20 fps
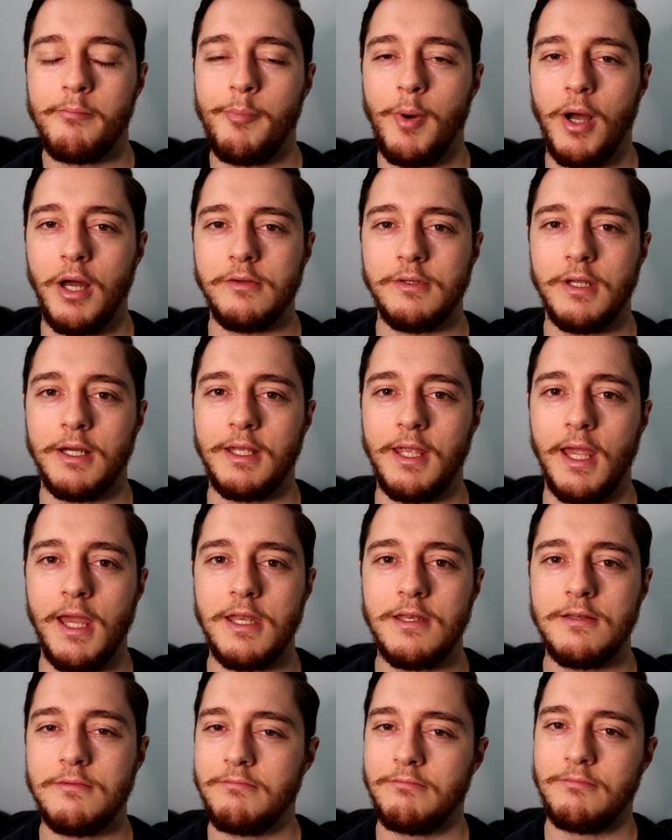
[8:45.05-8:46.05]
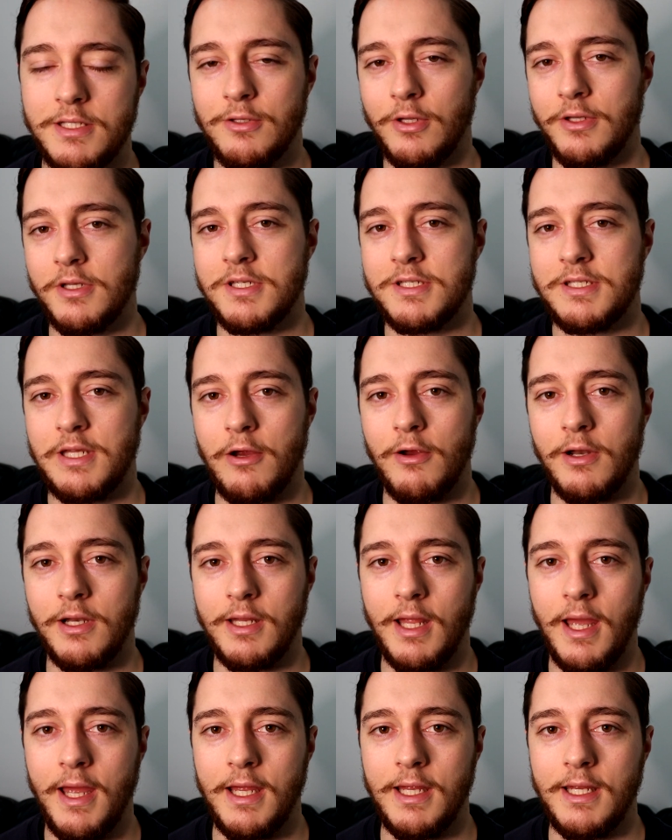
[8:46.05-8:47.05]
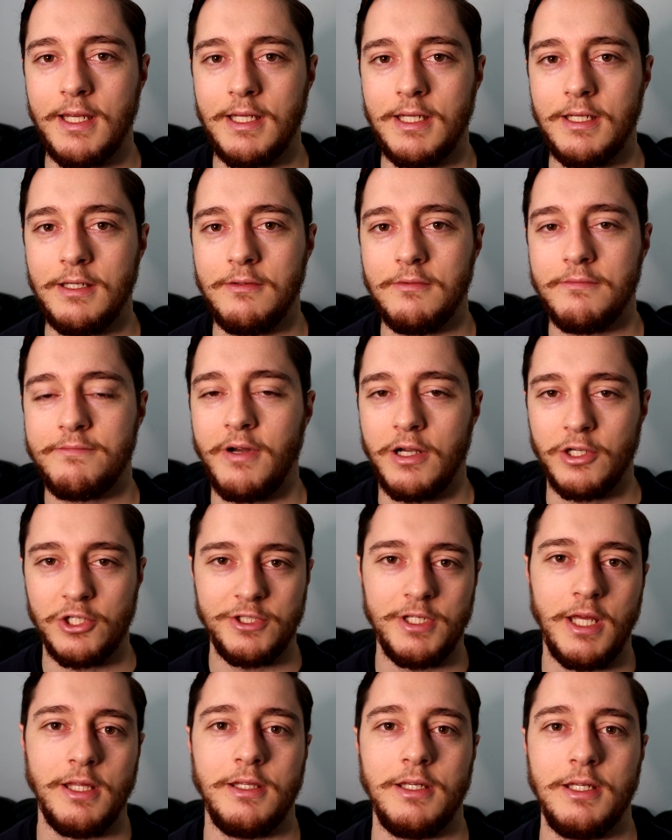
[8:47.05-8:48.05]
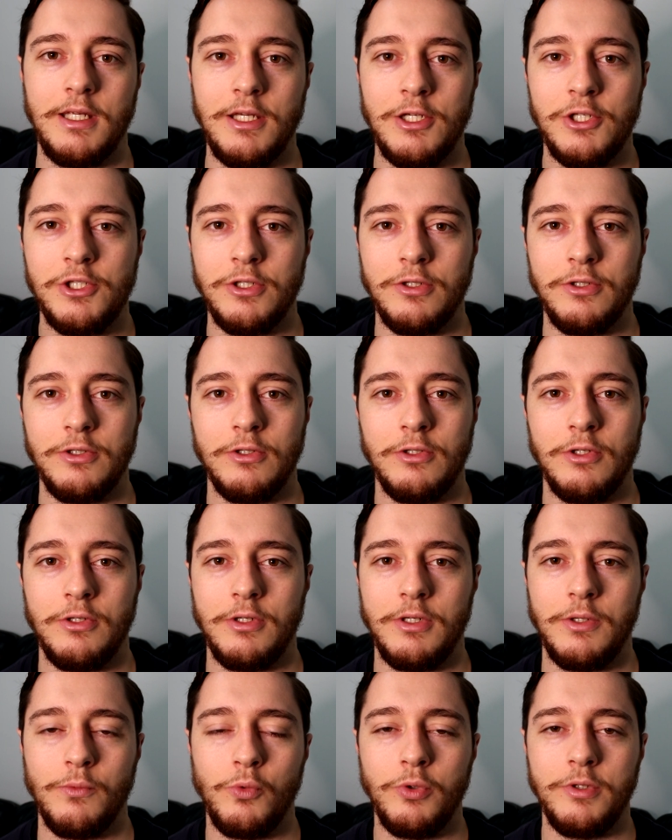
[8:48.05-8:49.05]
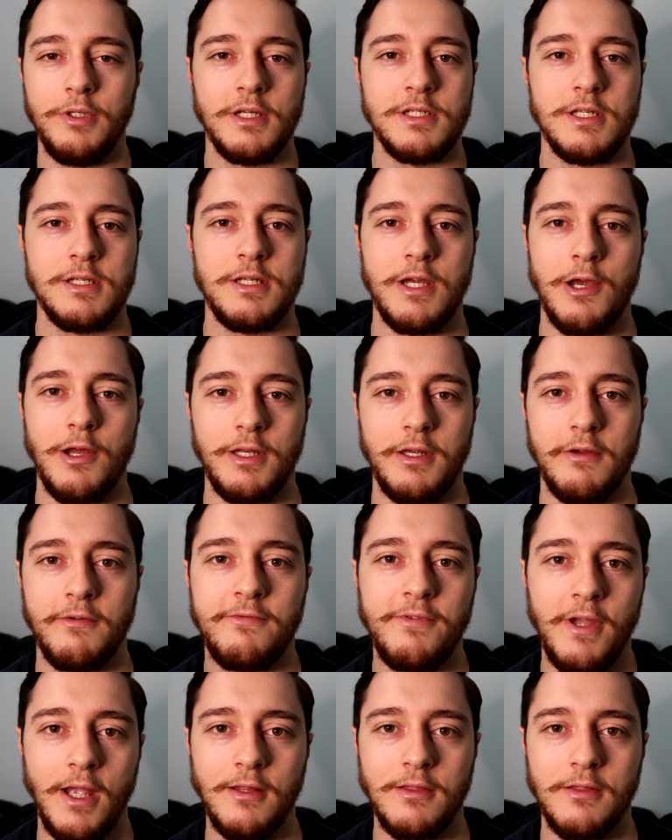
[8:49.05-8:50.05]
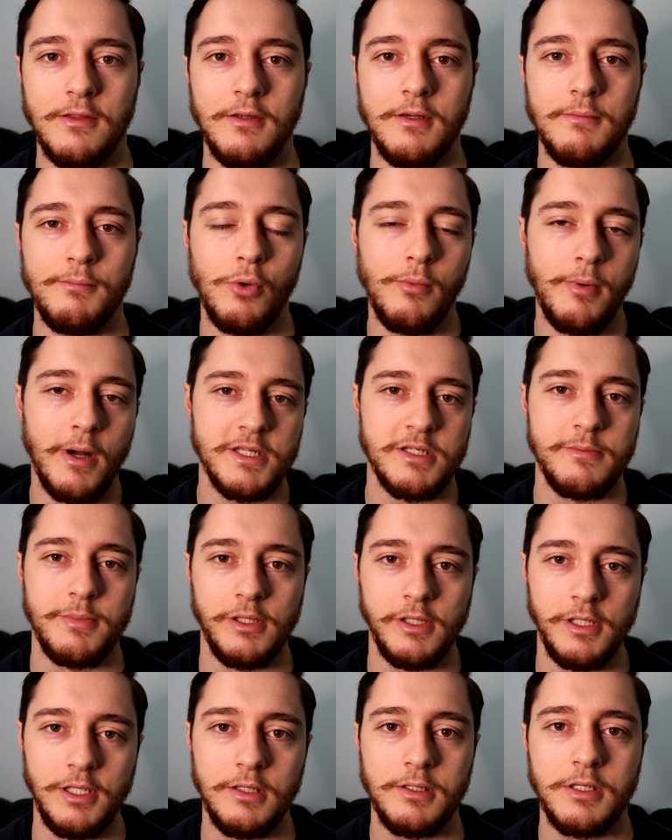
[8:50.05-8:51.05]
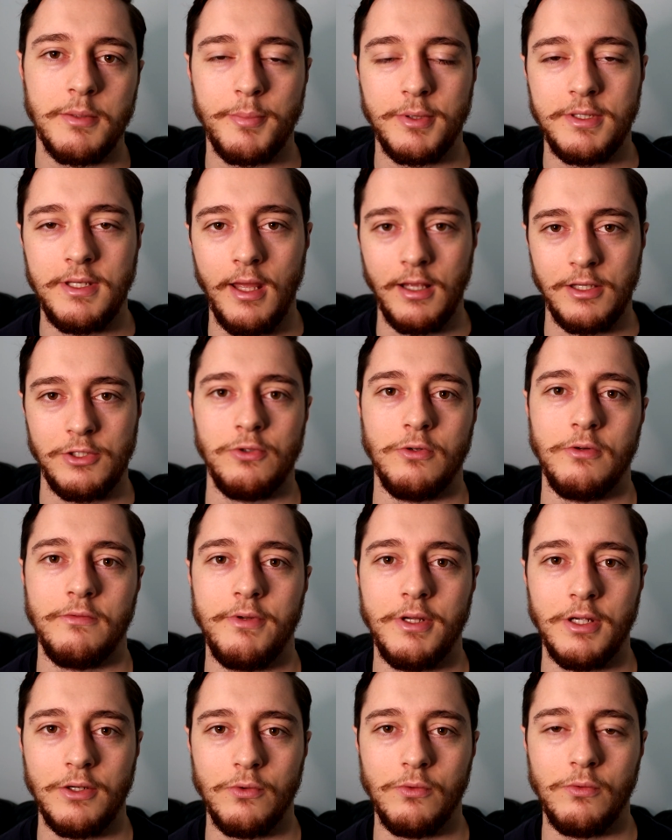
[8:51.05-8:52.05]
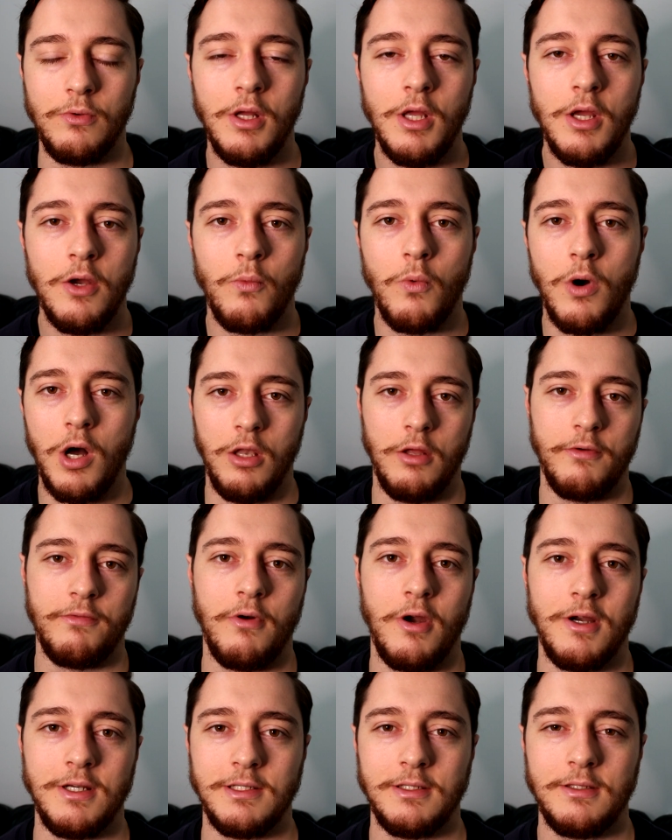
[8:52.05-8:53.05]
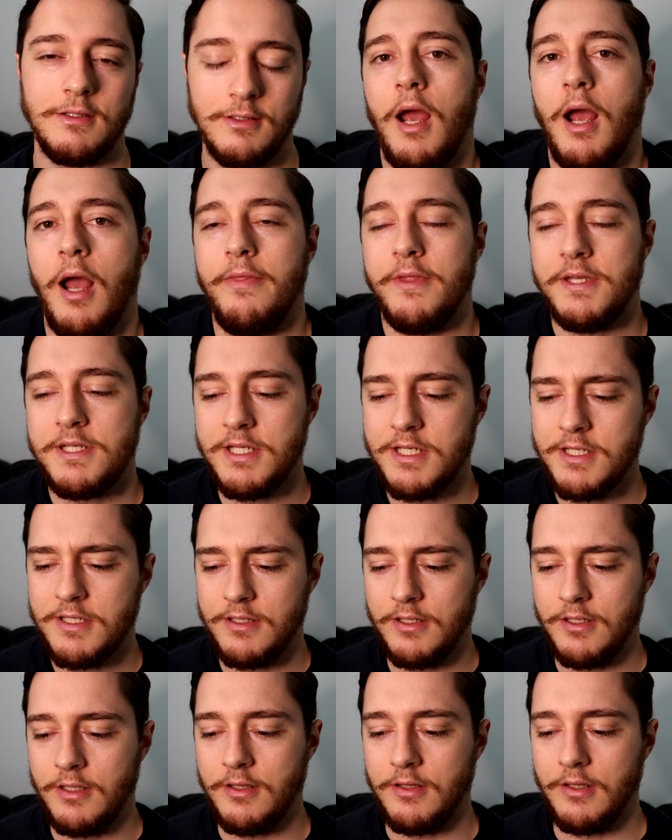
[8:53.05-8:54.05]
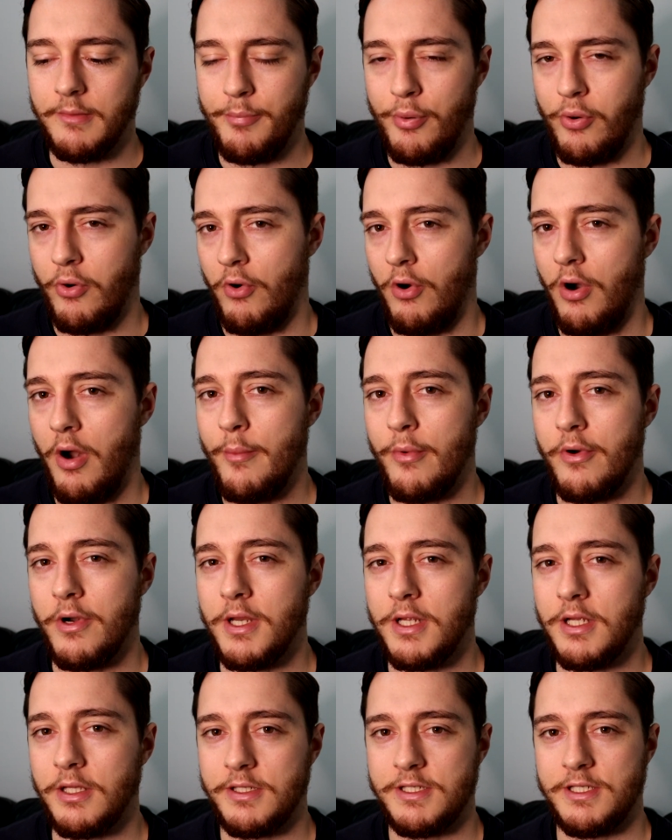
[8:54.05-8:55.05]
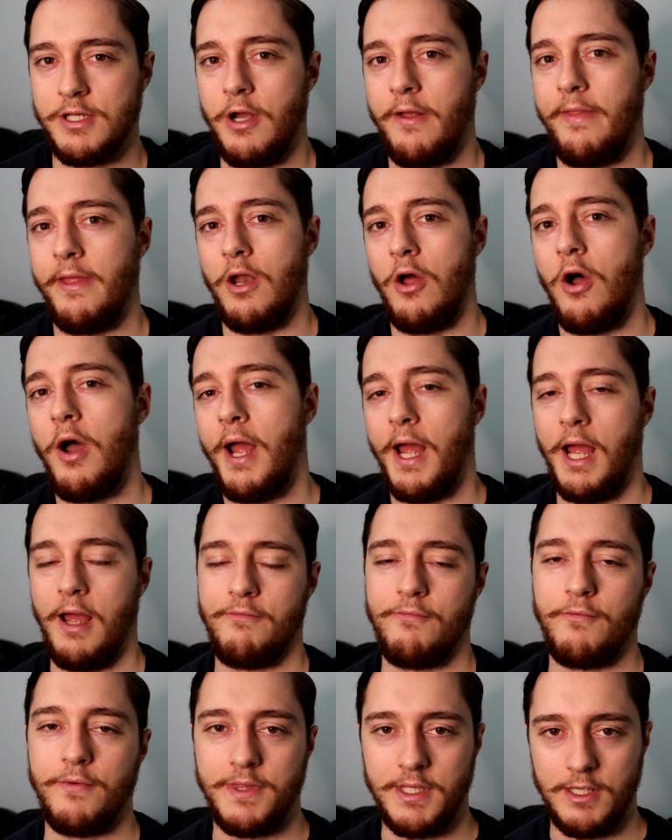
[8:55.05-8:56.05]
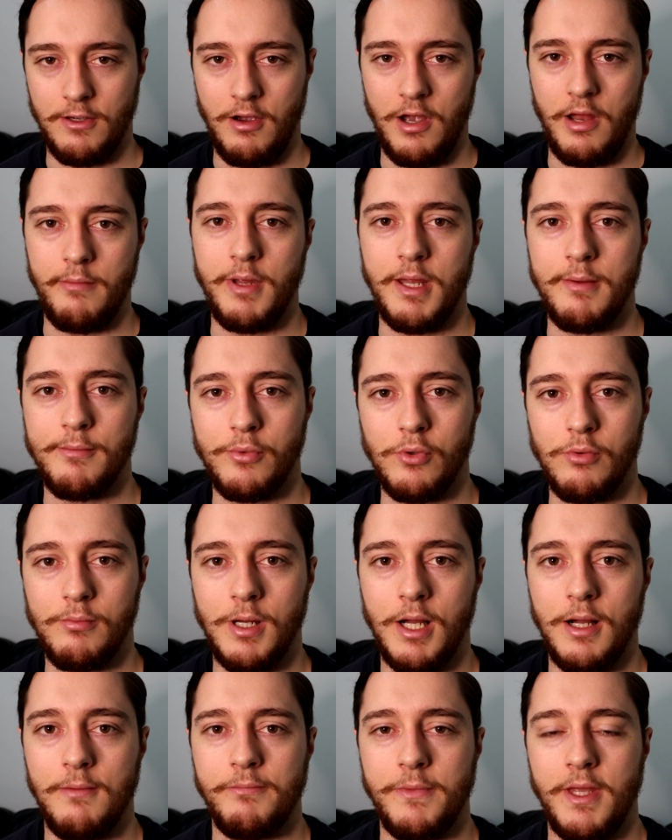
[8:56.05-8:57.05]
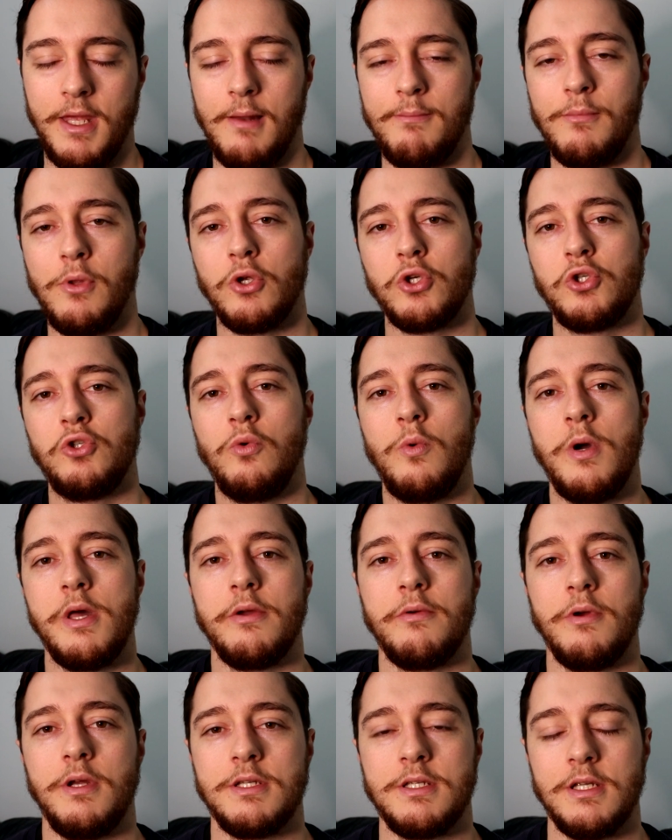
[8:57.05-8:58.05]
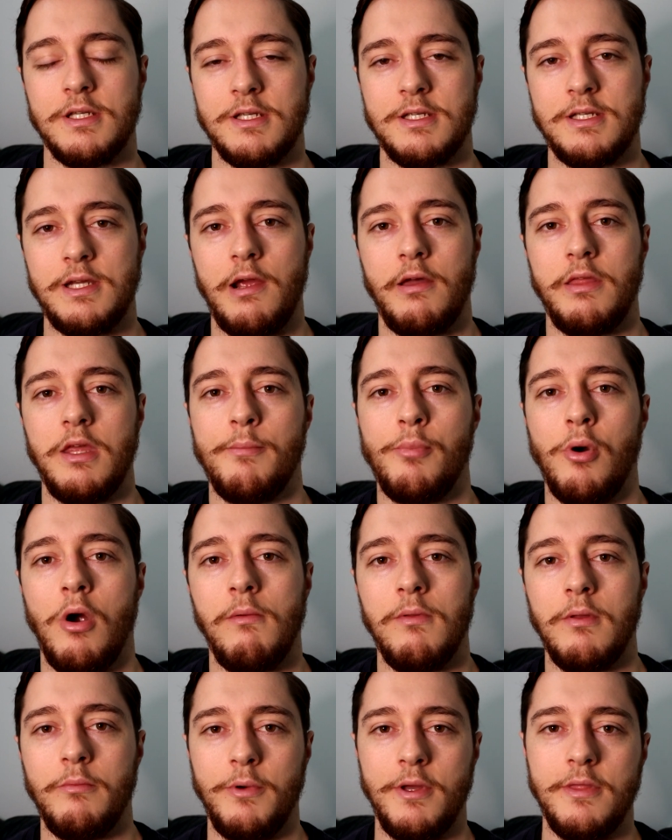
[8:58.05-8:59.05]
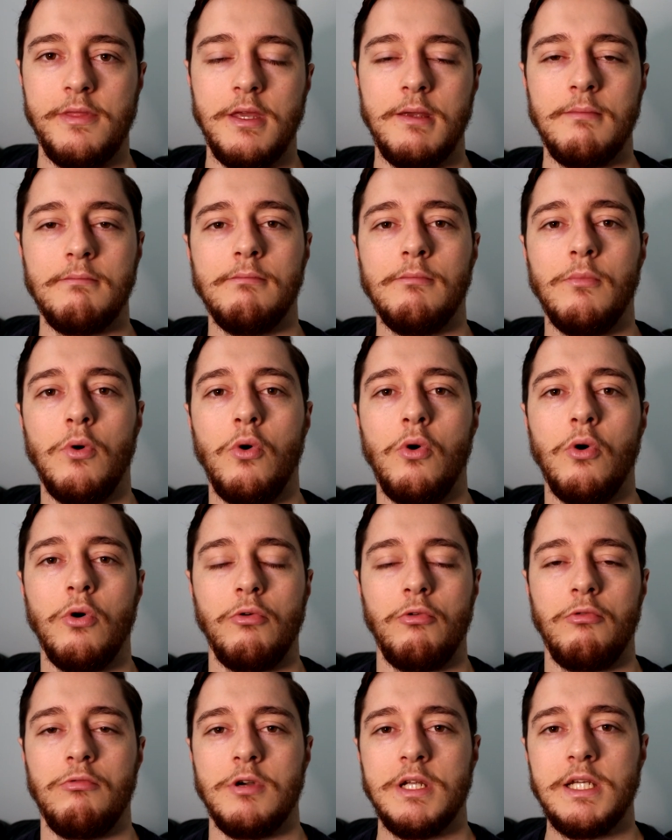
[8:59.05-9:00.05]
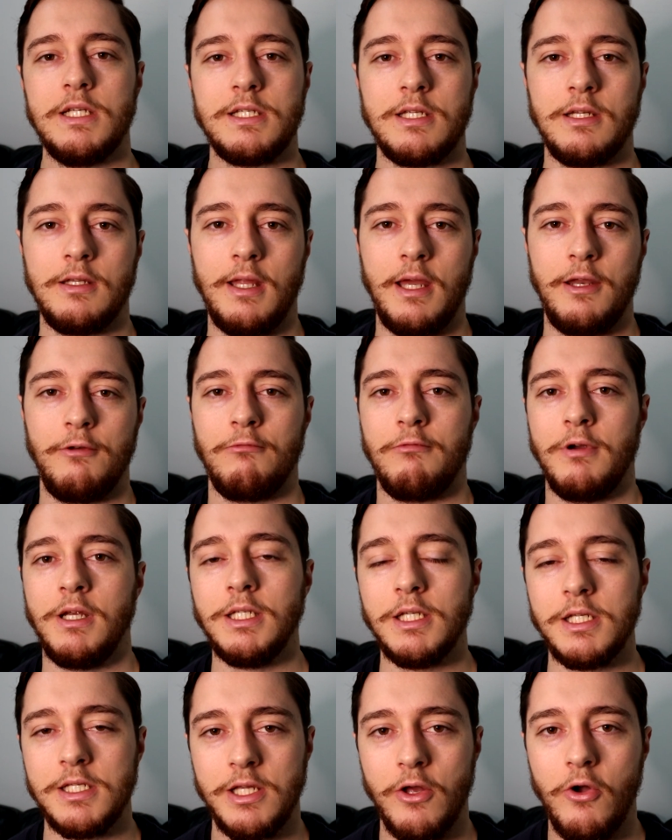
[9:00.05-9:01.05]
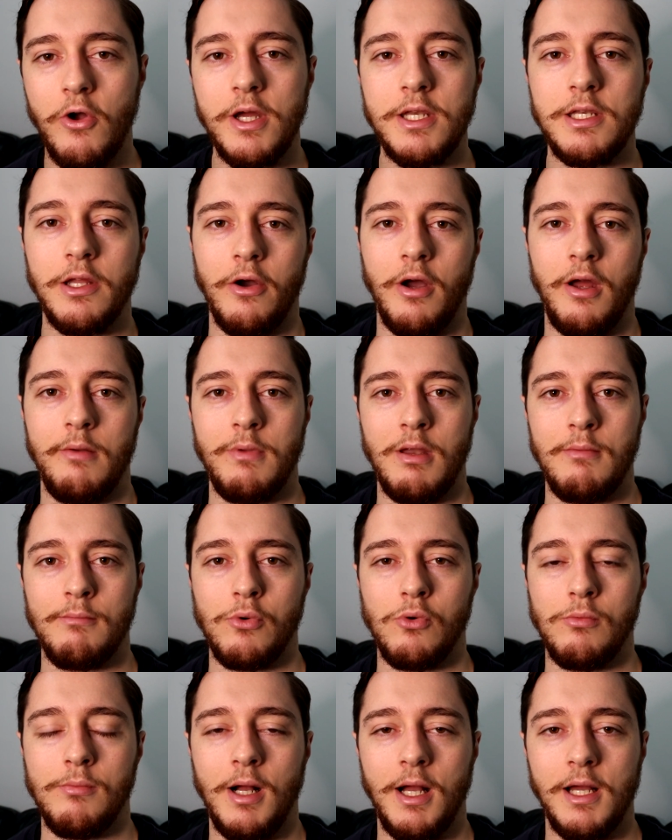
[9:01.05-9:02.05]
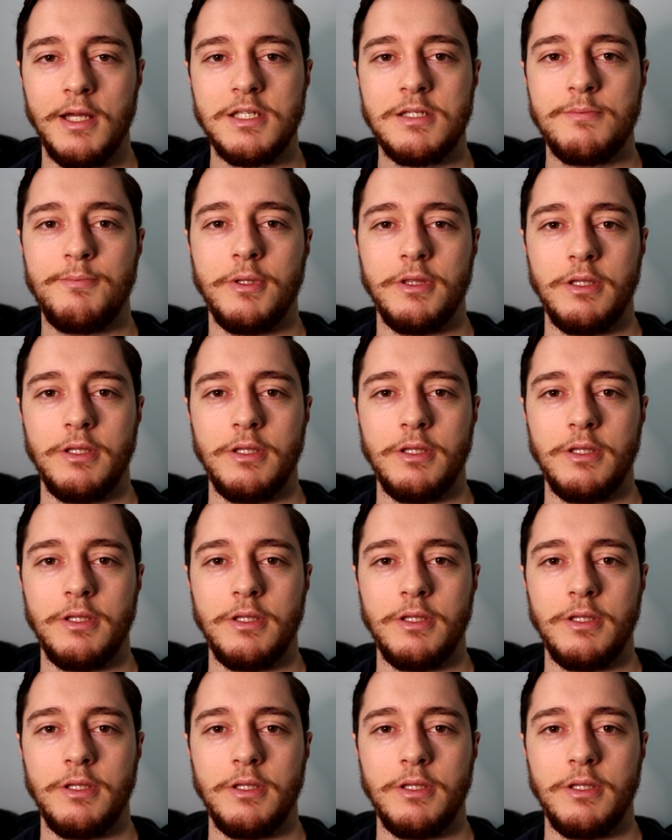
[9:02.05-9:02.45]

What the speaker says: But again, it's not necessarily a functionality issue. It wouldn't necessarily affect the bull bar's ability to protect your vehicle while off-roading. And this is the primary concern that I have with the Ironman bull bar. And I'm not sure whether it's necessarily a problem with the more recent and redesigned Ironman bull bars, but